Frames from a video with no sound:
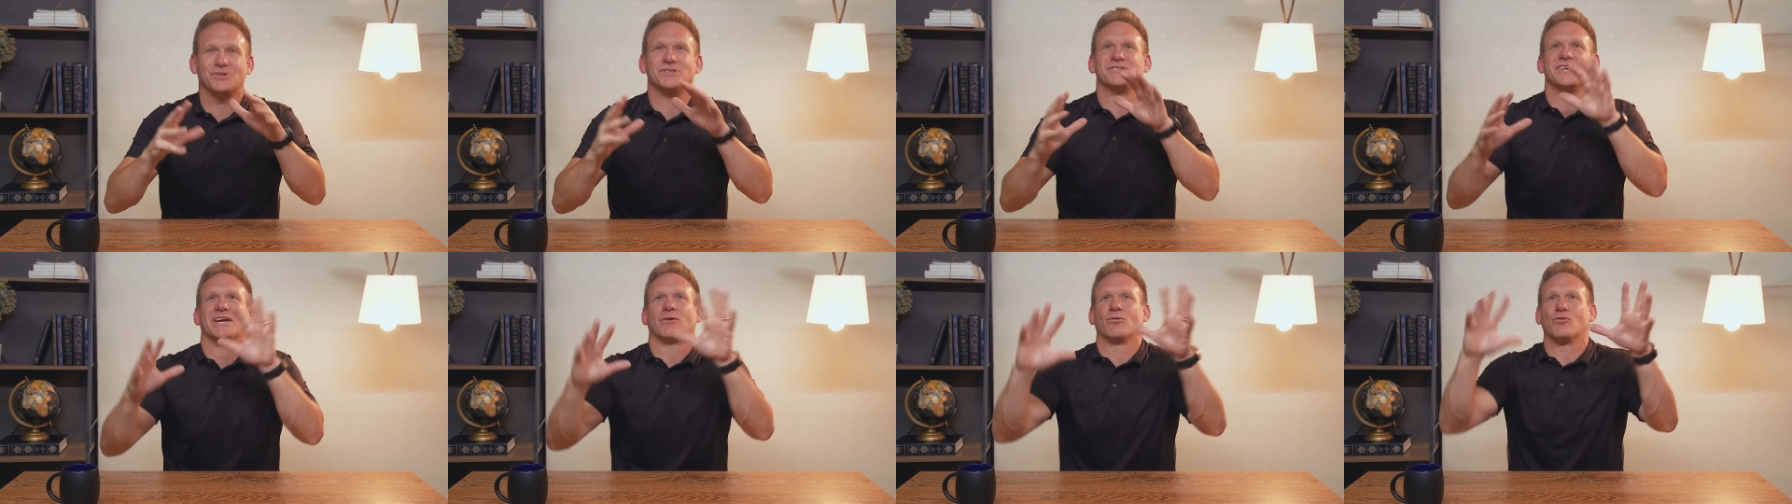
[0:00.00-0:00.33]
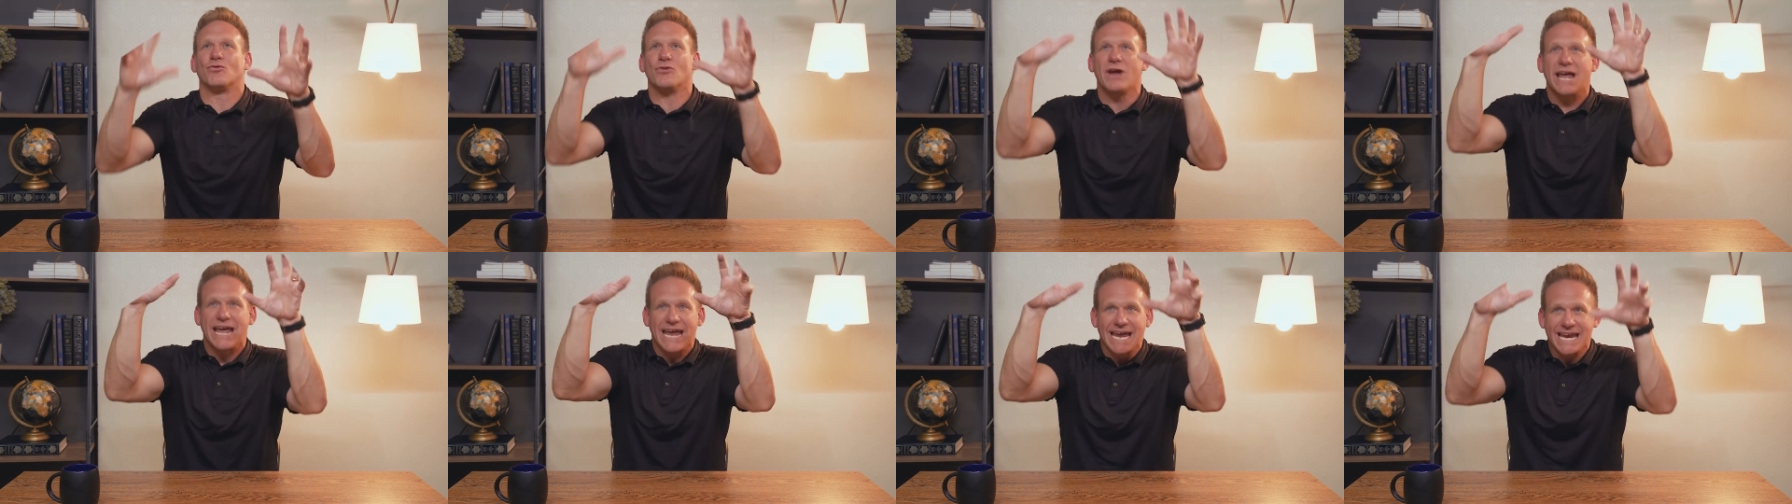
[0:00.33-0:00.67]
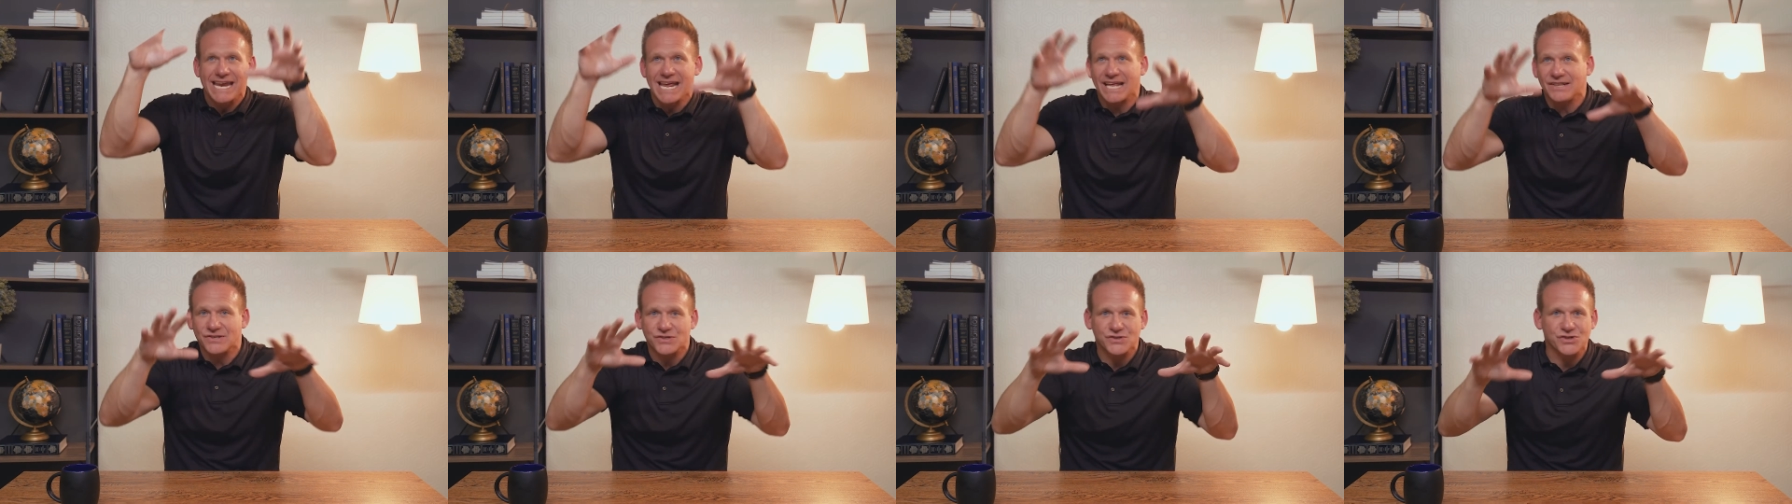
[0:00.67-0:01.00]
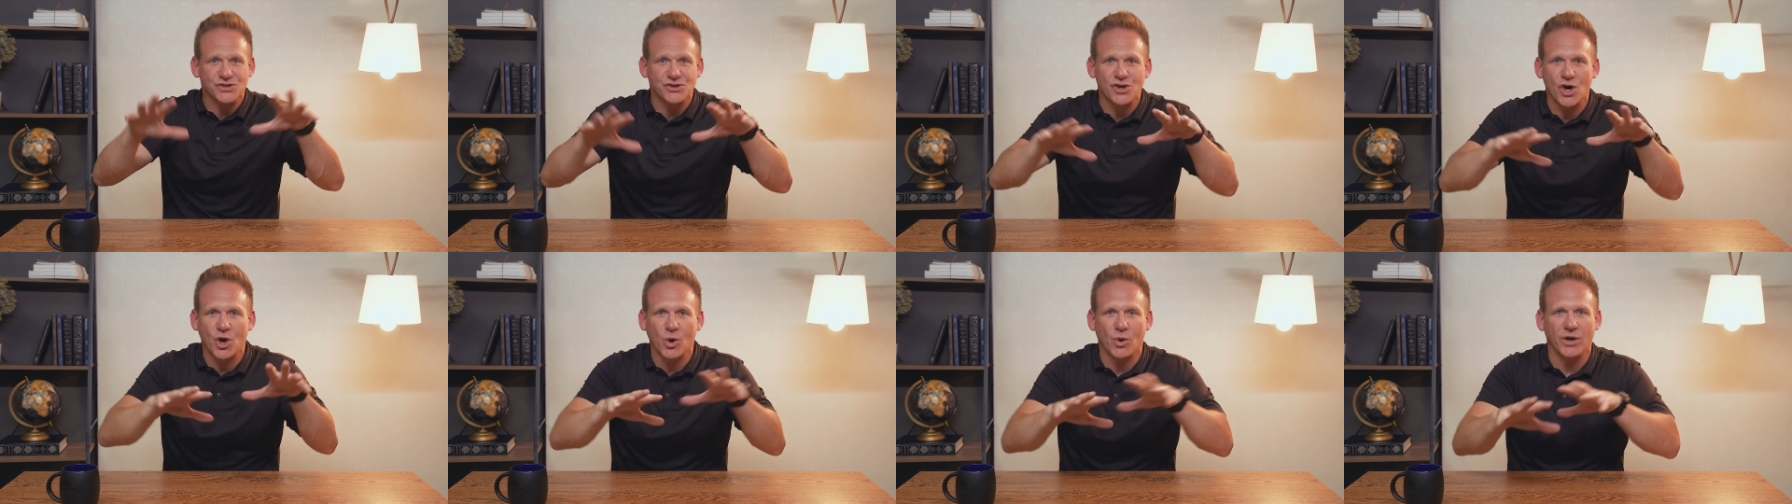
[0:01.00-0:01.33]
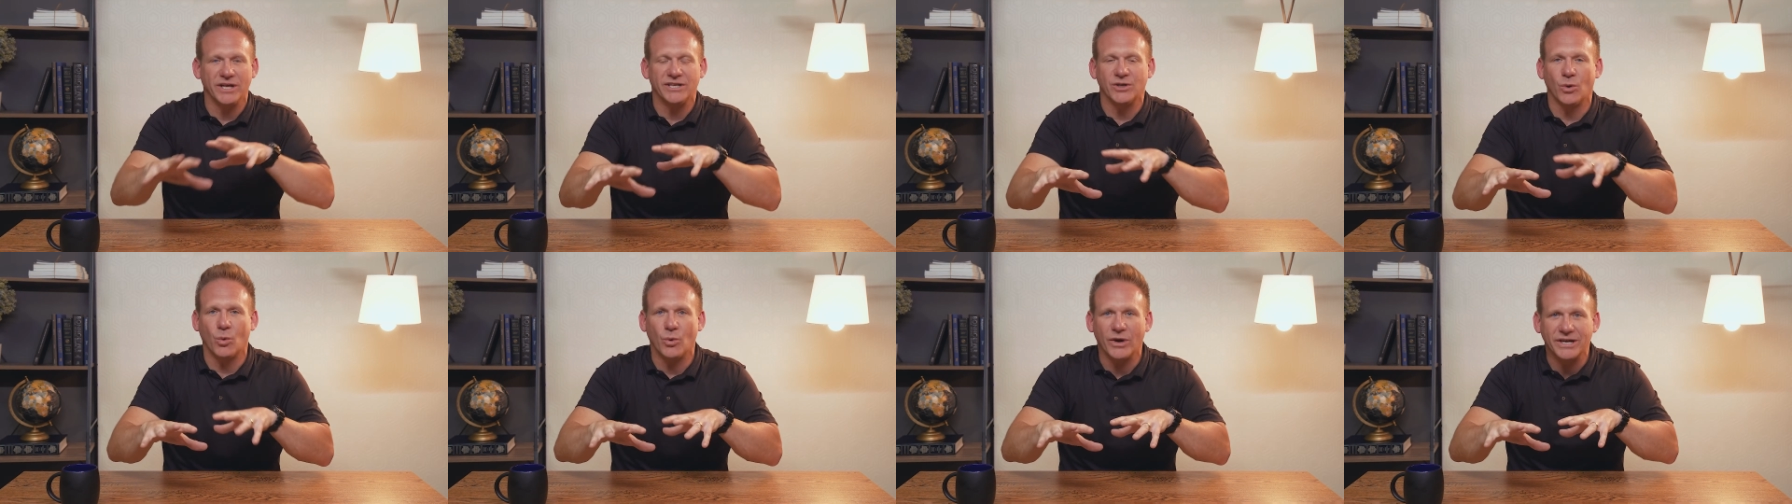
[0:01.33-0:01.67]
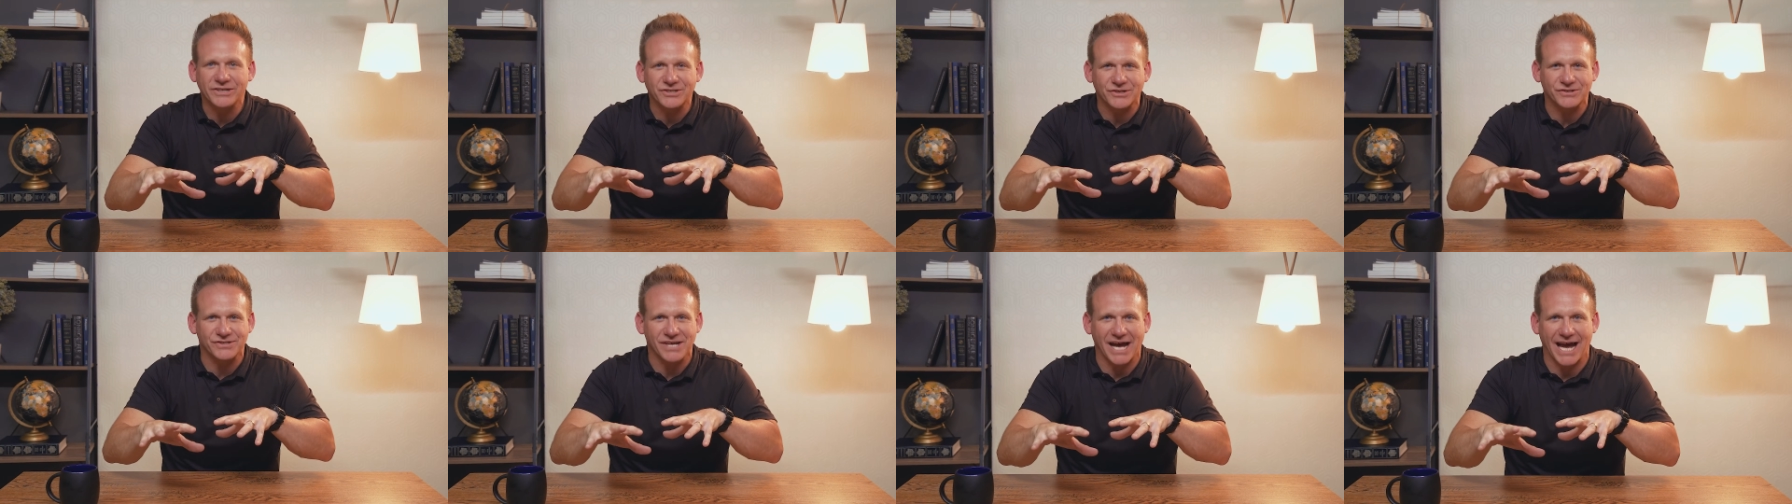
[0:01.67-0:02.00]
It's like rain and snow in the
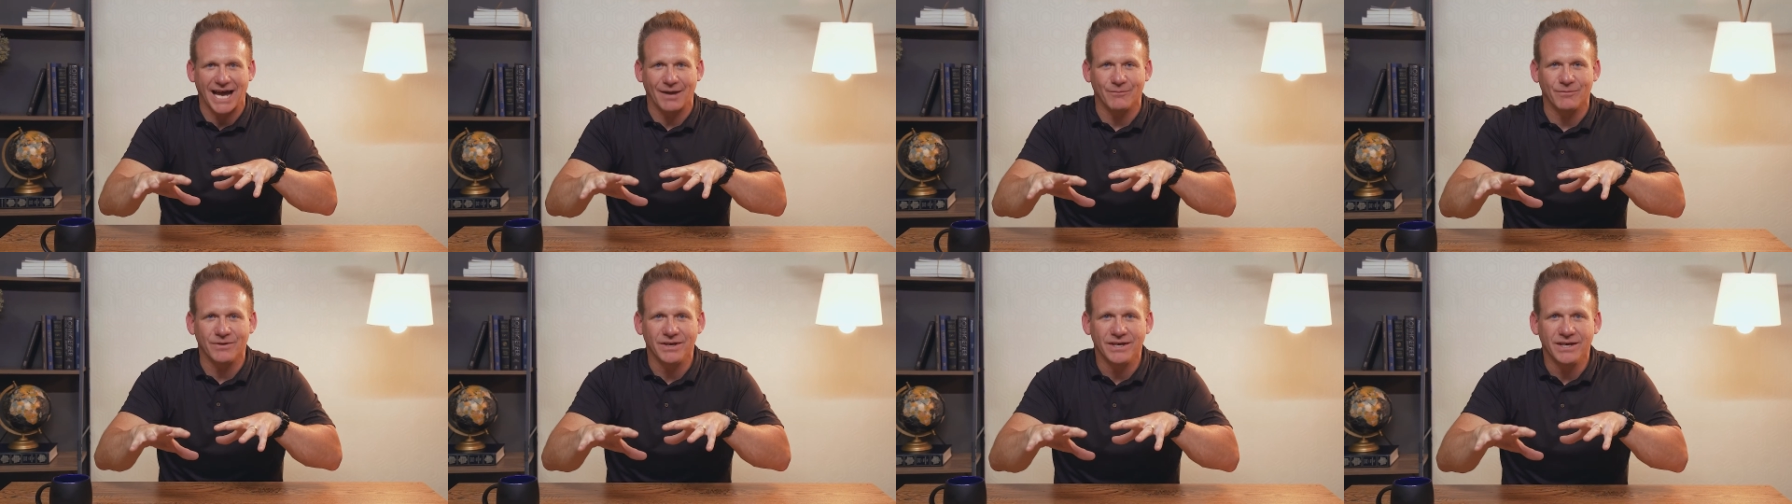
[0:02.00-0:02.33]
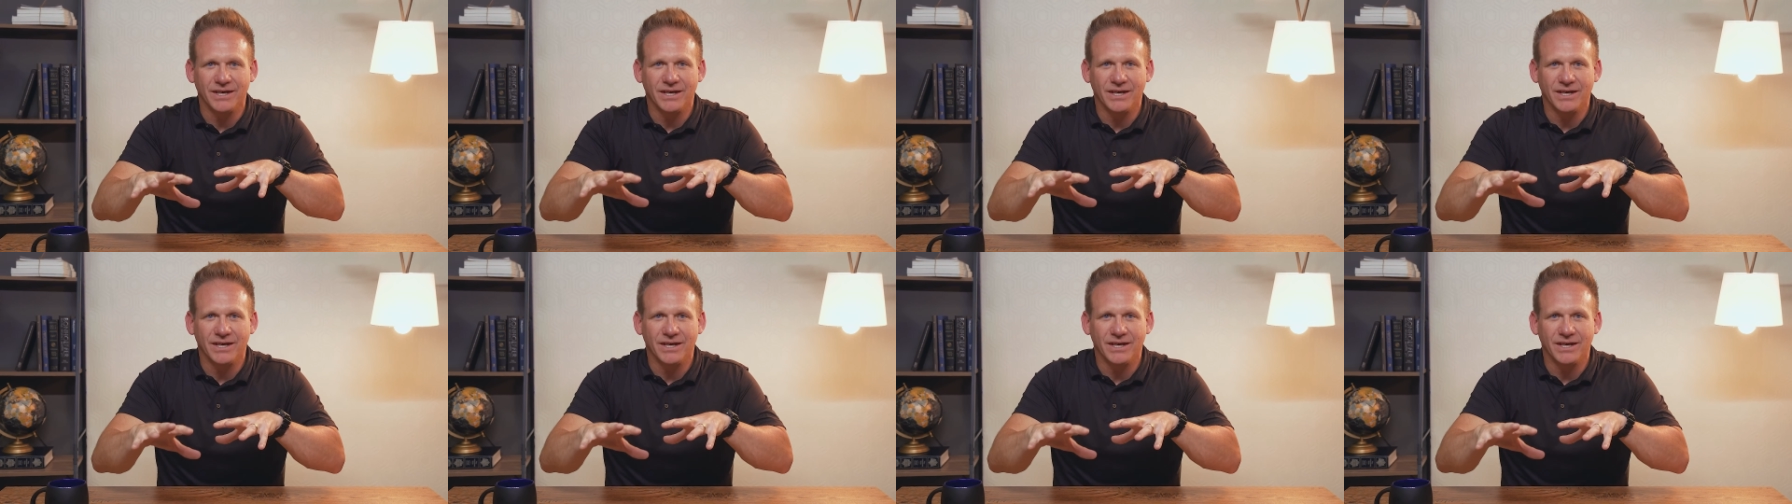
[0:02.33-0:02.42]
wintertime.